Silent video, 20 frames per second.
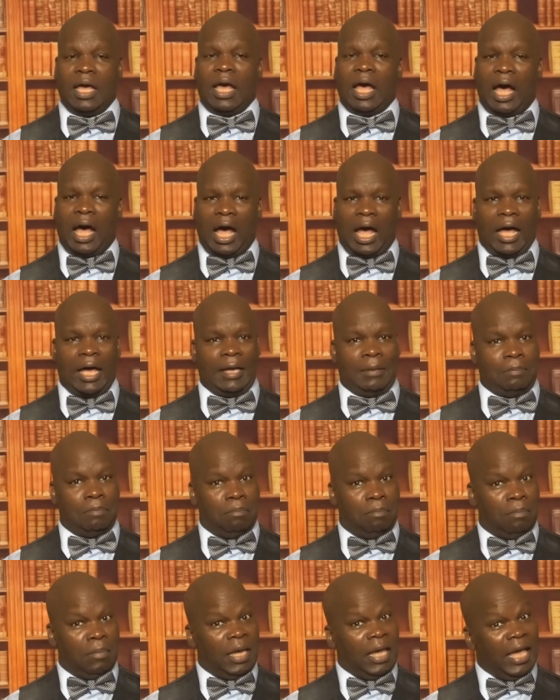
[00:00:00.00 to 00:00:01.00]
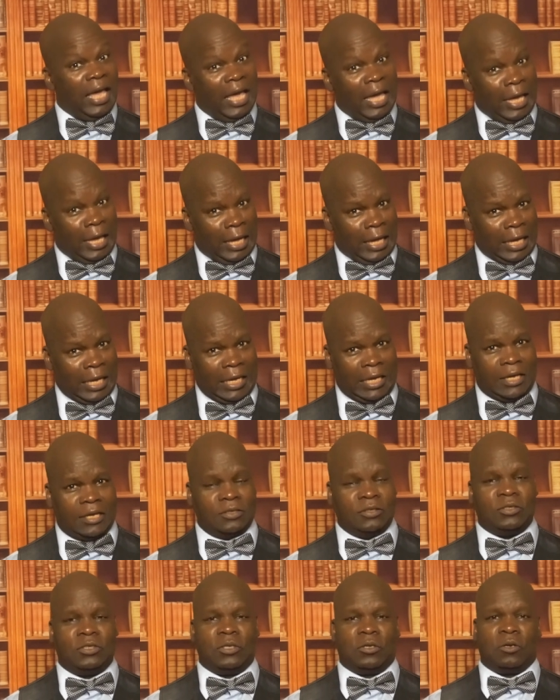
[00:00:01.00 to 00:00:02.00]
I may
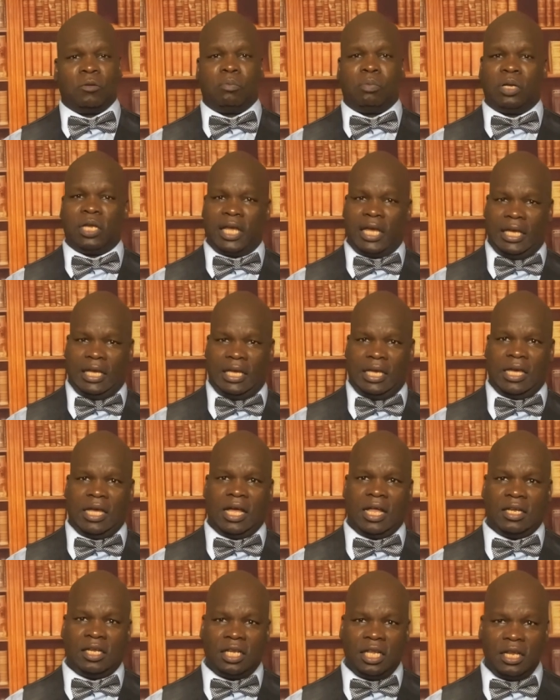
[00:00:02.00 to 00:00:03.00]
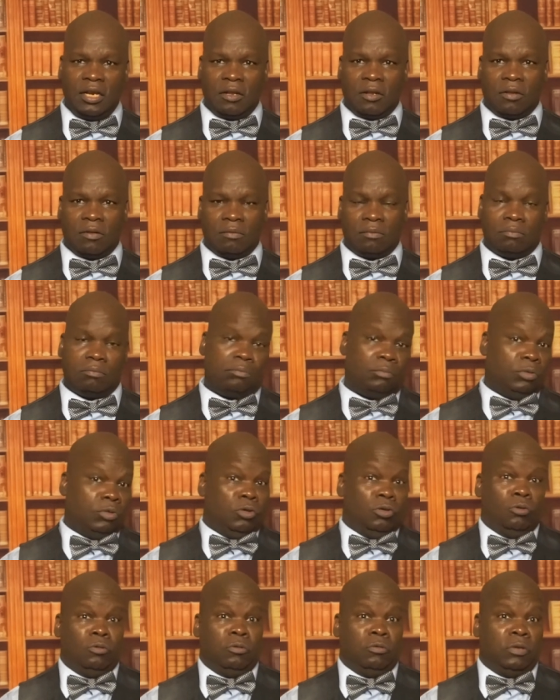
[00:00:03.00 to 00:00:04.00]
consider playing a little.
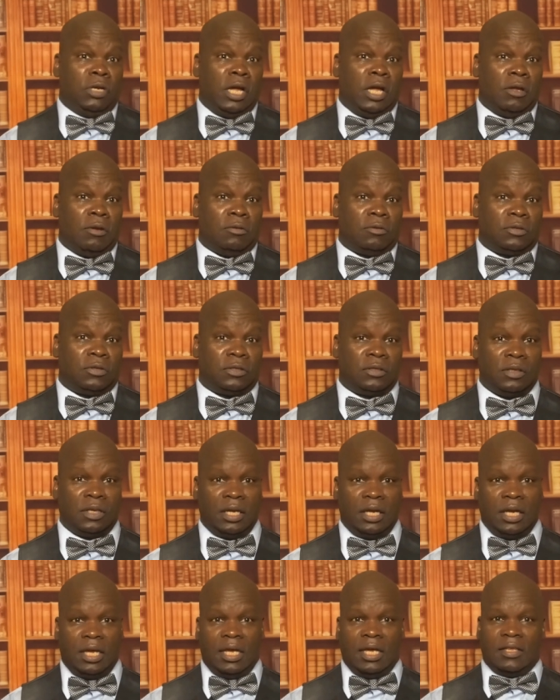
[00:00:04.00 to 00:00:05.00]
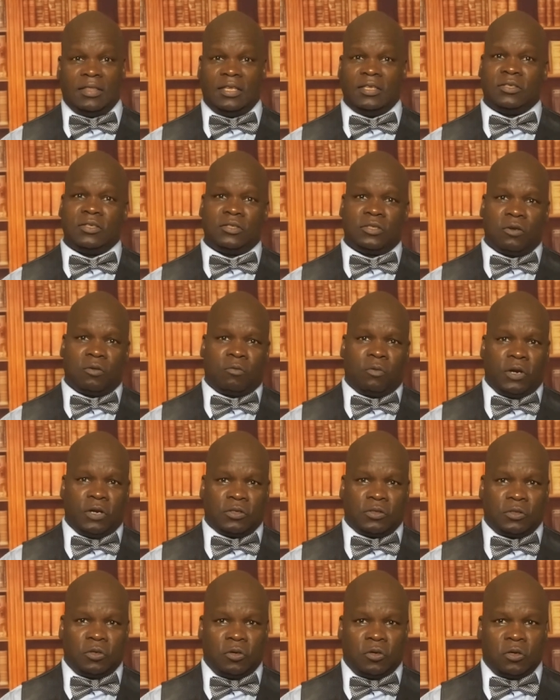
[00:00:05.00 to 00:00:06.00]
Who knows? This is a rare
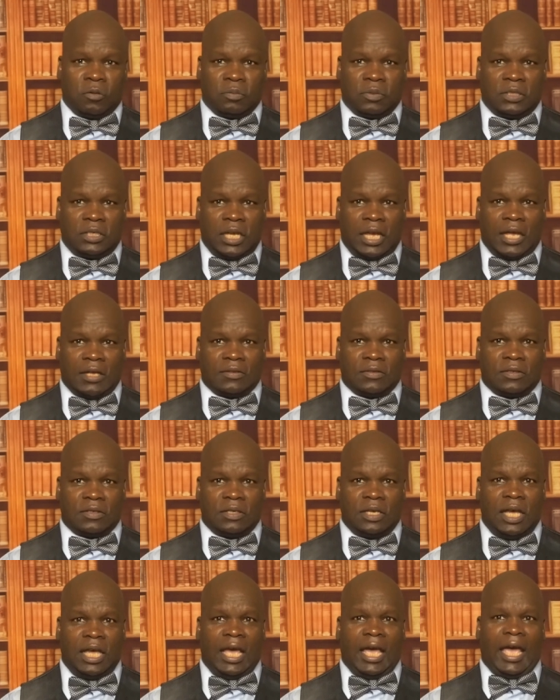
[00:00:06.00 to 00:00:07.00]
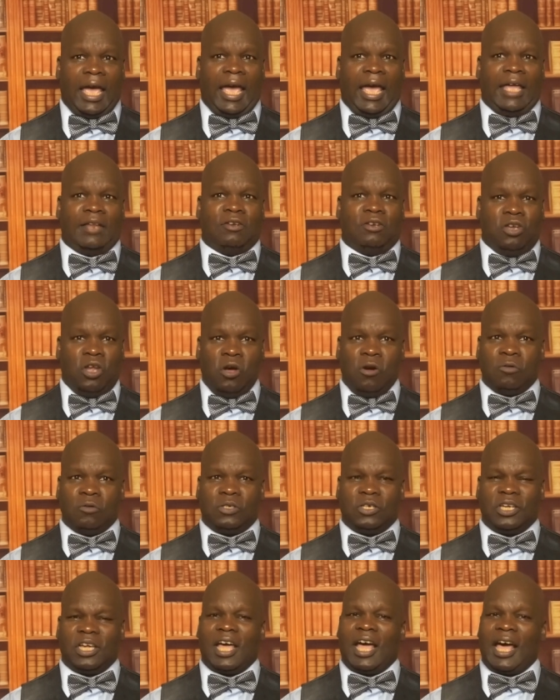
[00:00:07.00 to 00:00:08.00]
circumstance. And
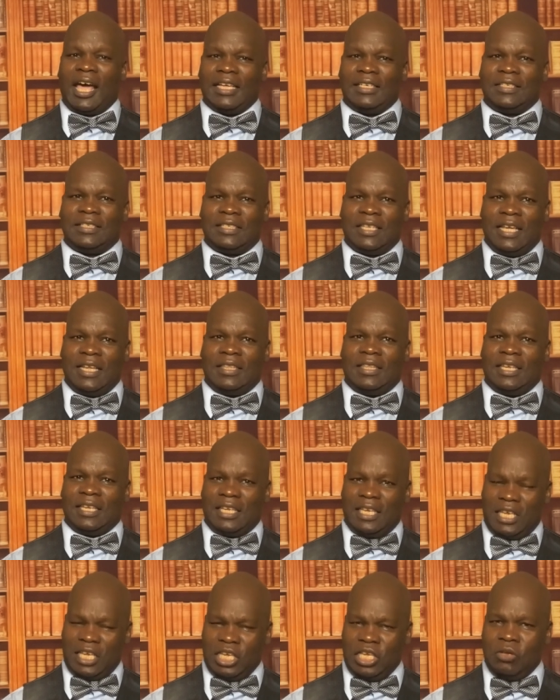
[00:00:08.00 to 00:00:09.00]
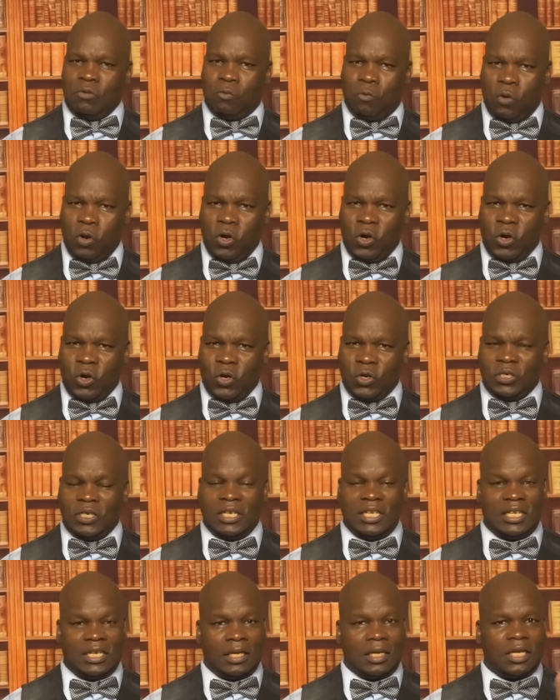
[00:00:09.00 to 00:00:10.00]
note, I said the key word,
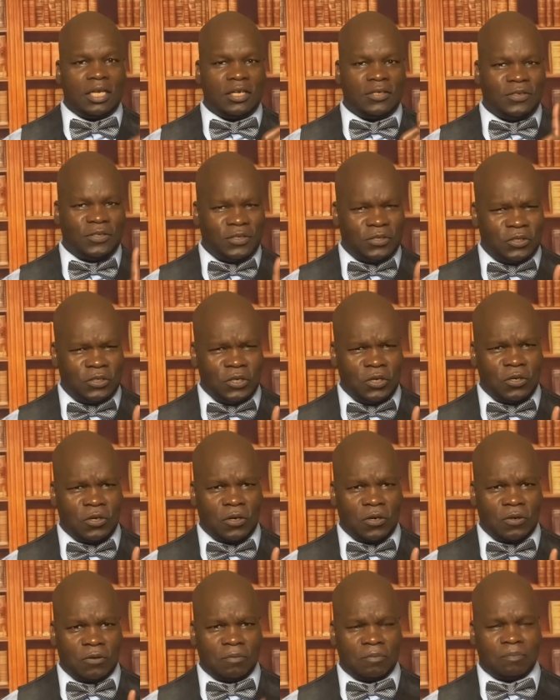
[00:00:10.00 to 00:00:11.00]
consider.